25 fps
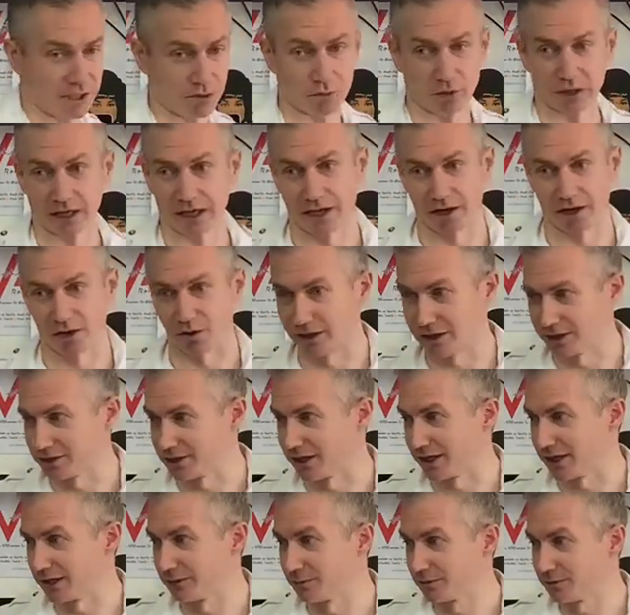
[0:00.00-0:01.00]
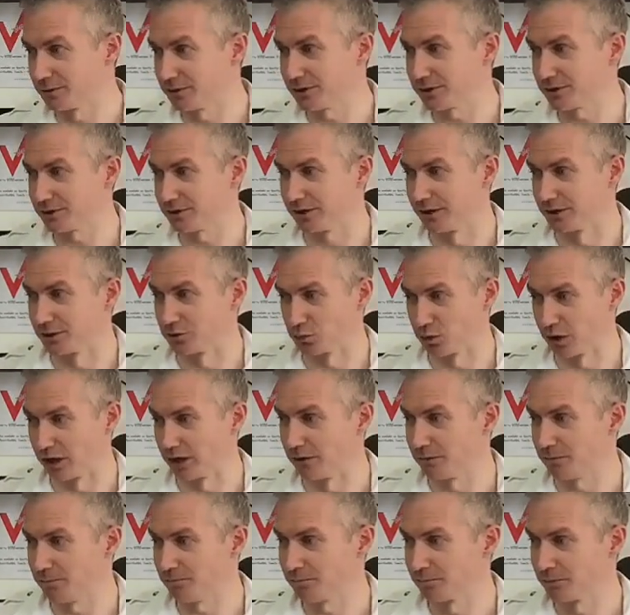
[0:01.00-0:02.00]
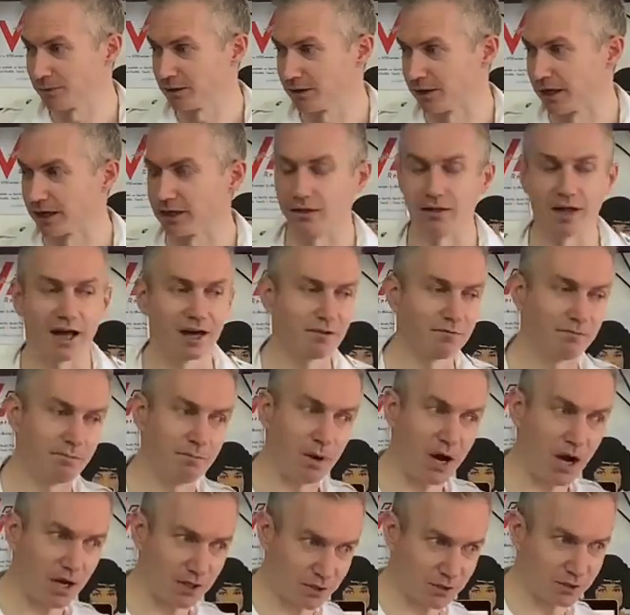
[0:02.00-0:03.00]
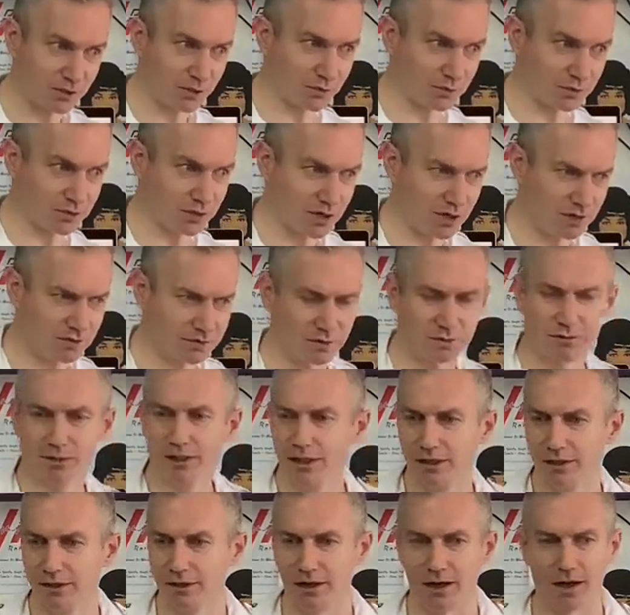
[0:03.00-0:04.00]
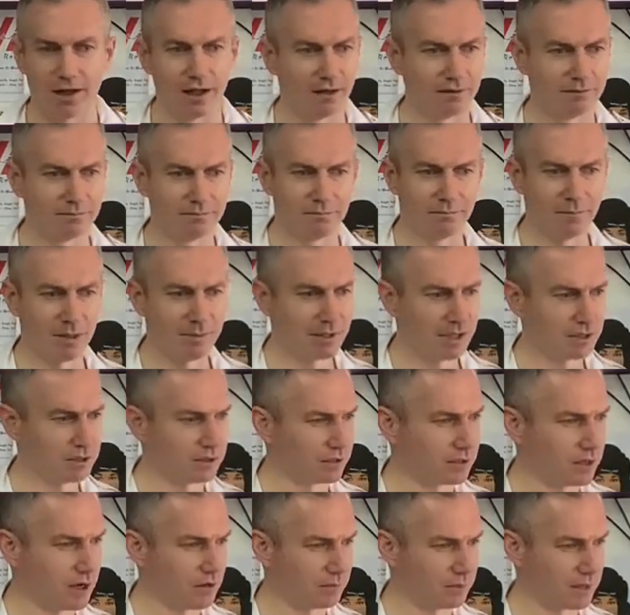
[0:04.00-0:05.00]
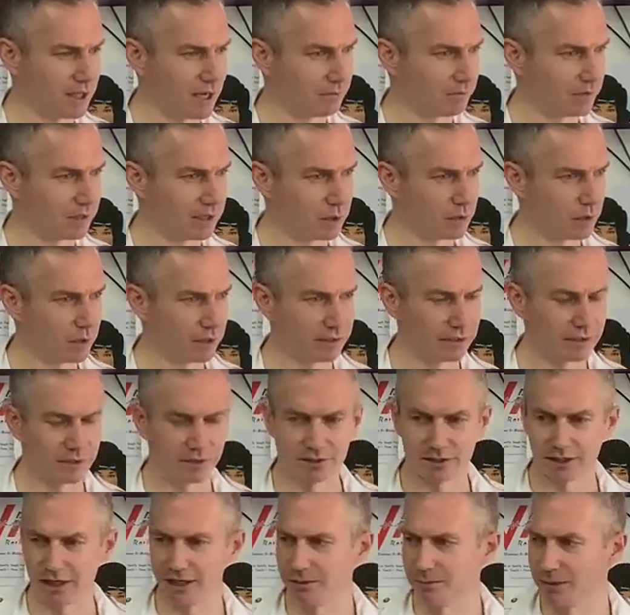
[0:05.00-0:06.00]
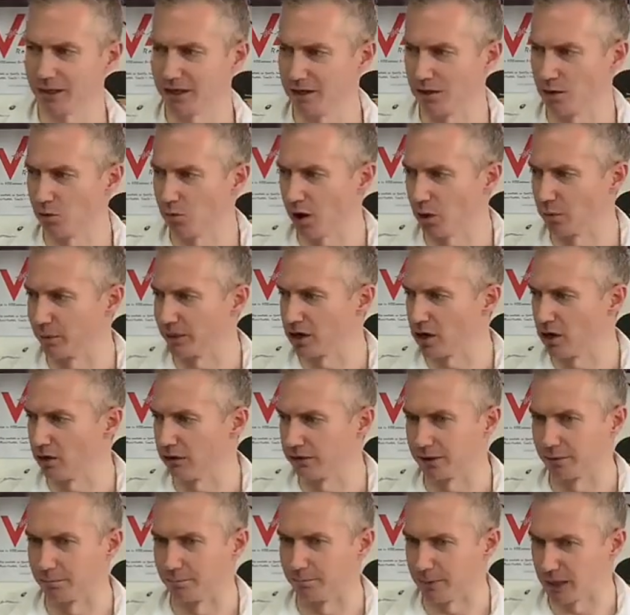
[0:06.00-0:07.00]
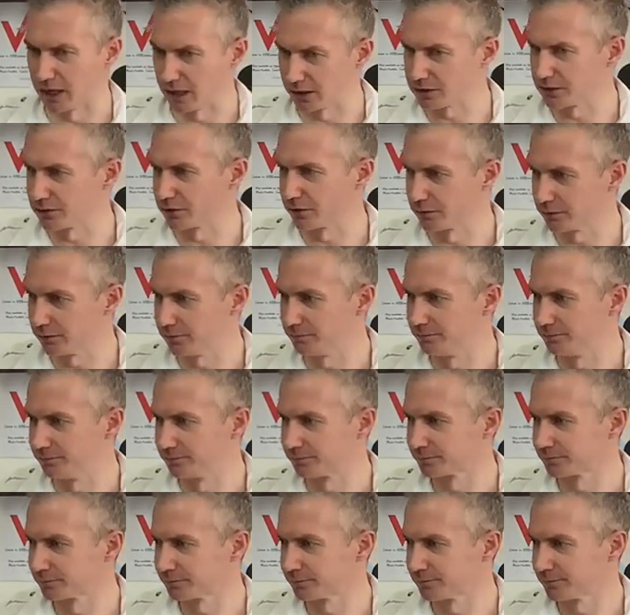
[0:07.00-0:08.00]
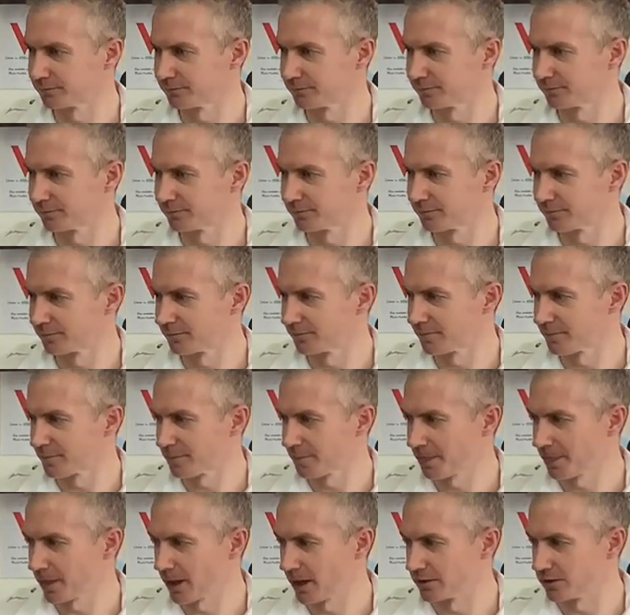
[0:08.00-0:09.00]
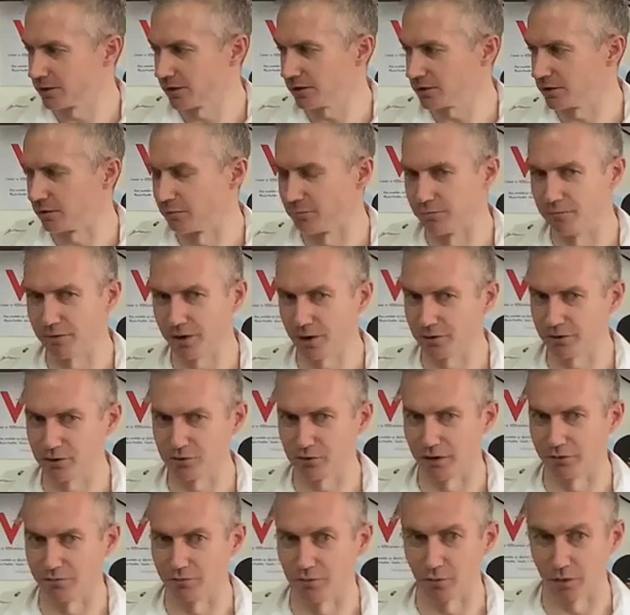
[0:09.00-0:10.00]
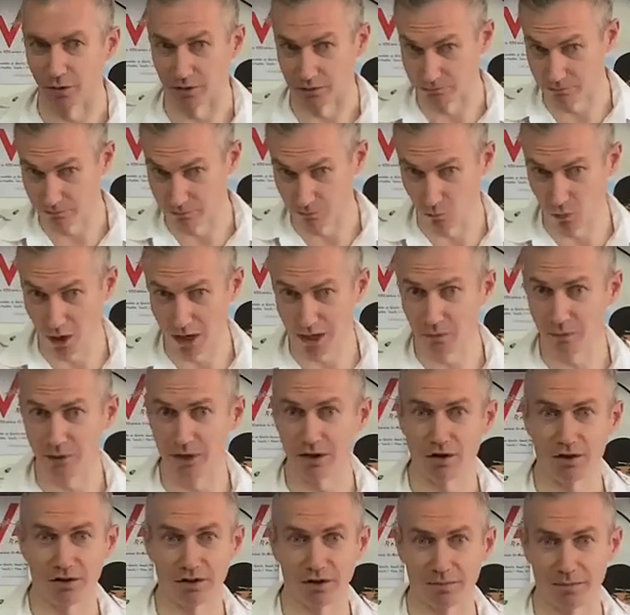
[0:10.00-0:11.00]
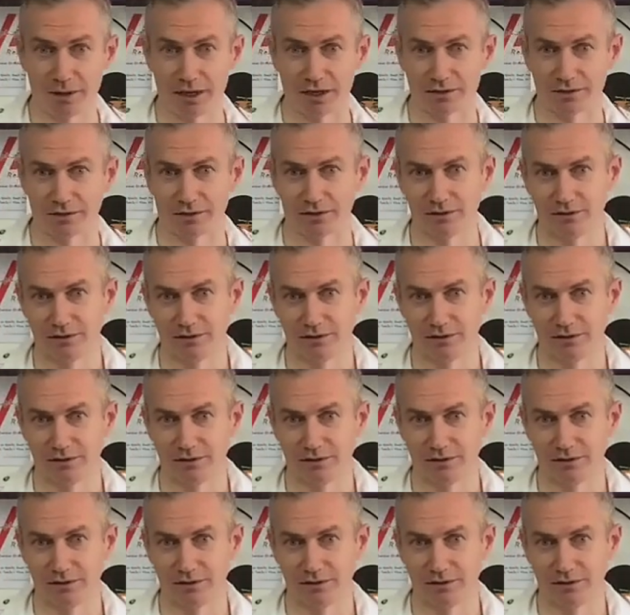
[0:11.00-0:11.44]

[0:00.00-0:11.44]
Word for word: gregarious animals as well, like a lot of box turtles are. So uh, maybe I should cover that really quickly. Does anybody know why we call it a box turtle? It's also very straightforward. Why do we call it a box it closes